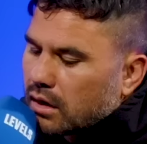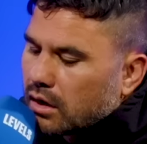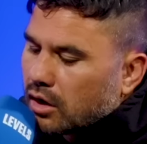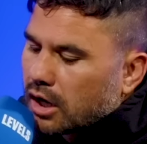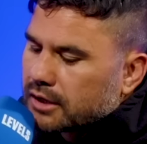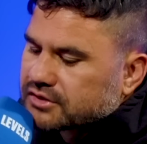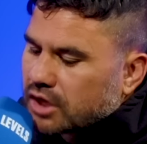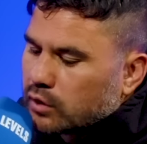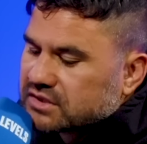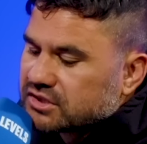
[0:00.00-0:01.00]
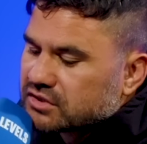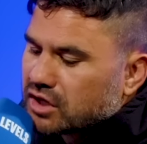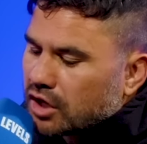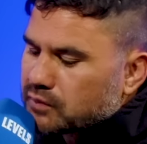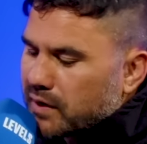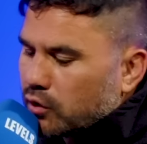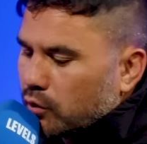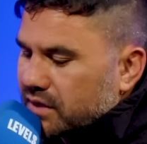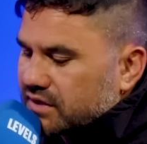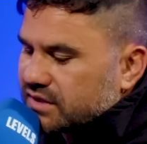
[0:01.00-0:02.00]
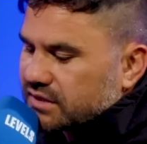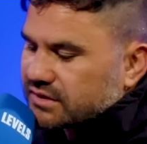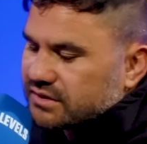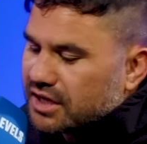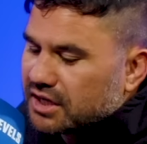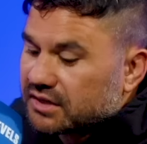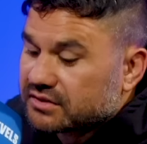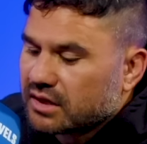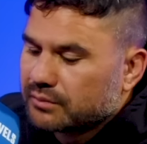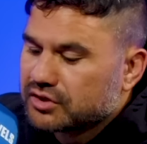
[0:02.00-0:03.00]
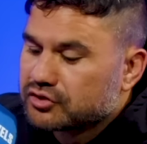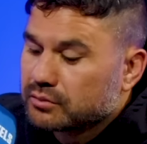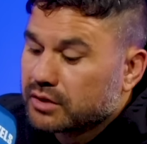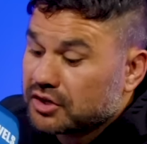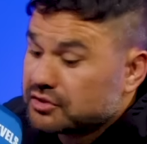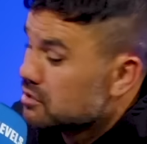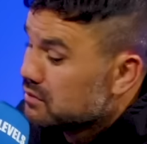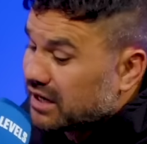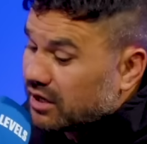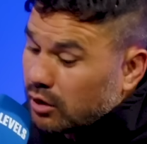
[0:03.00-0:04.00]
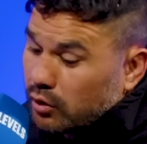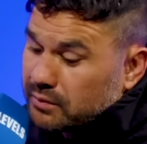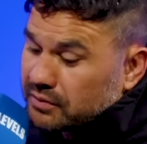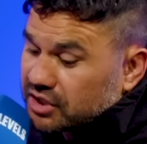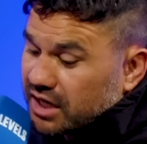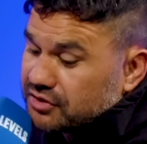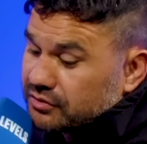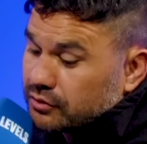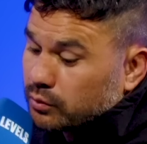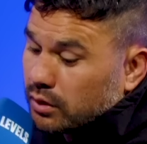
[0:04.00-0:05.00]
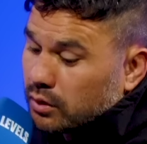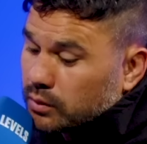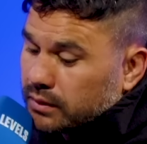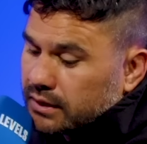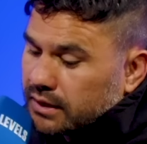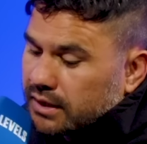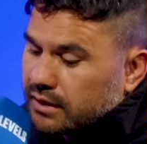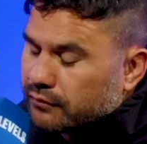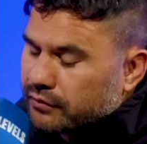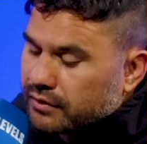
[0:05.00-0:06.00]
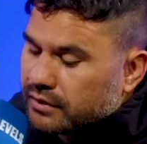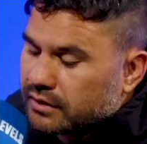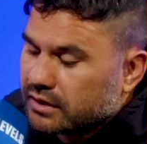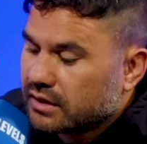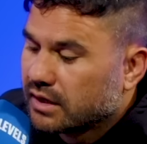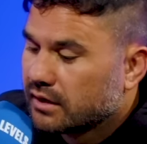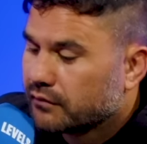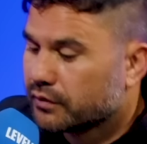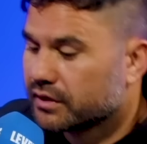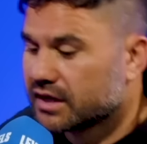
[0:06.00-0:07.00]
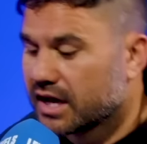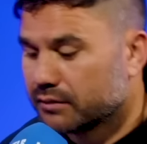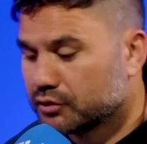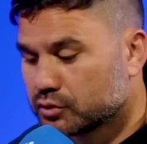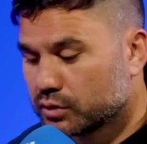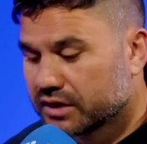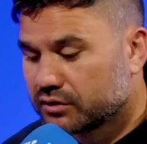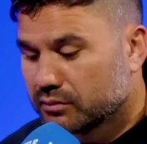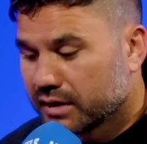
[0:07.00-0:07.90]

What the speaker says: All right, so assistant coach Ben Hornby is set to stand in as club's interim coach. He's already made a whole heap of changes as well for the game, which we'll get to, mate.